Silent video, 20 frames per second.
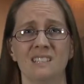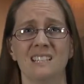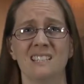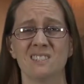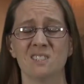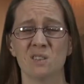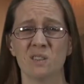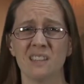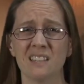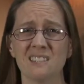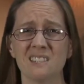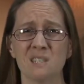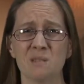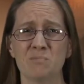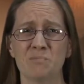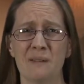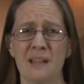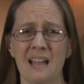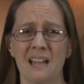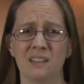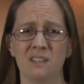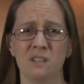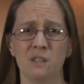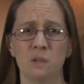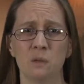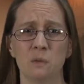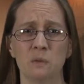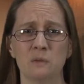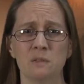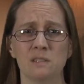So that's some bad
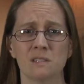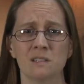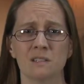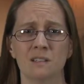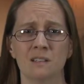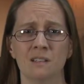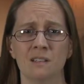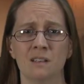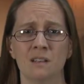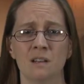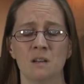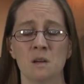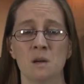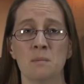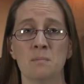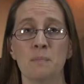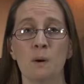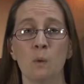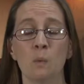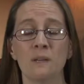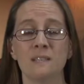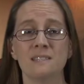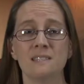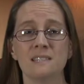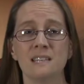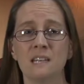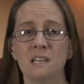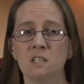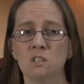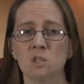news. But when
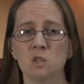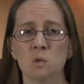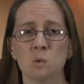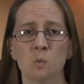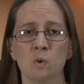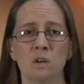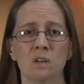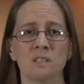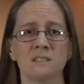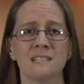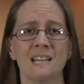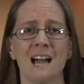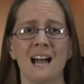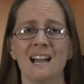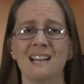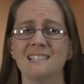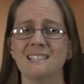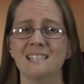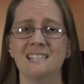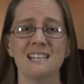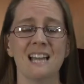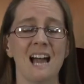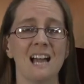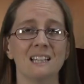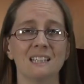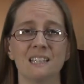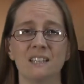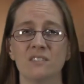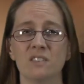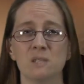sin entered the world, God did
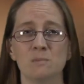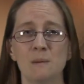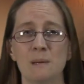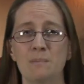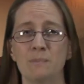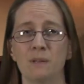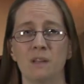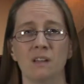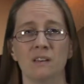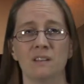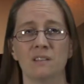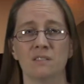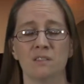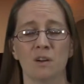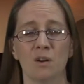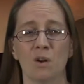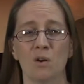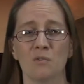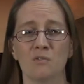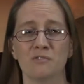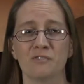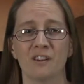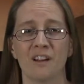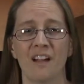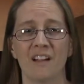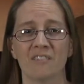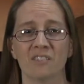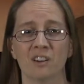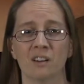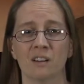not leave his people on their own
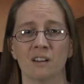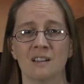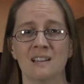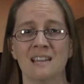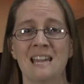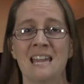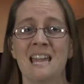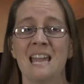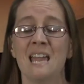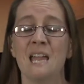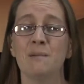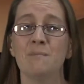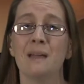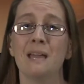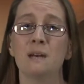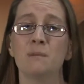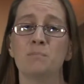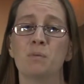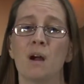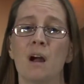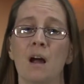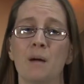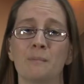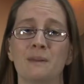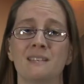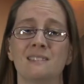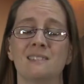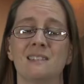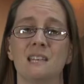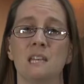forever. He made a
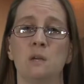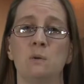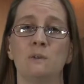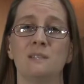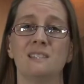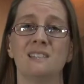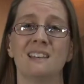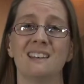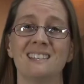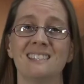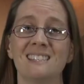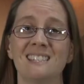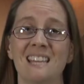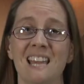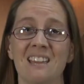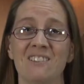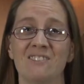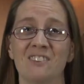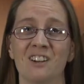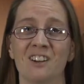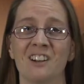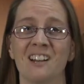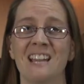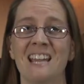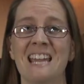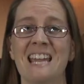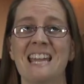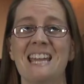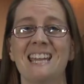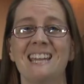promise that he would send a Savior,
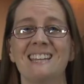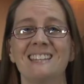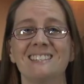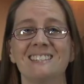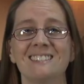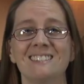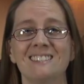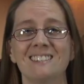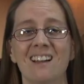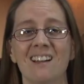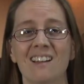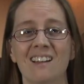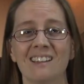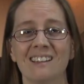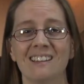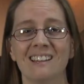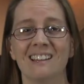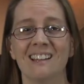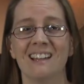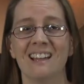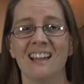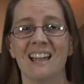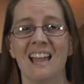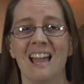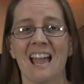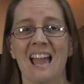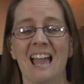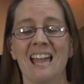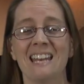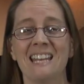his Son.
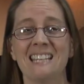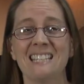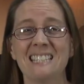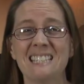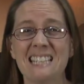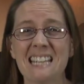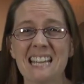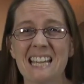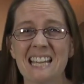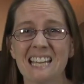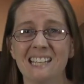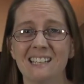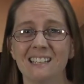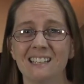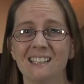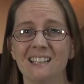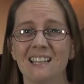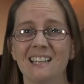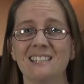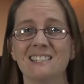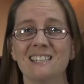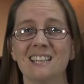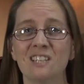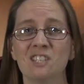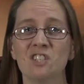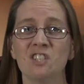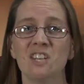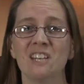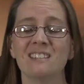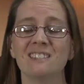And he did. He
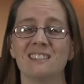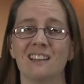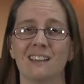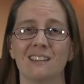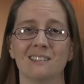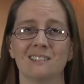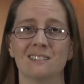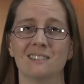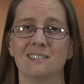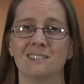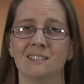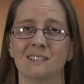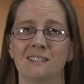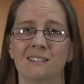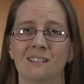sent Jesus.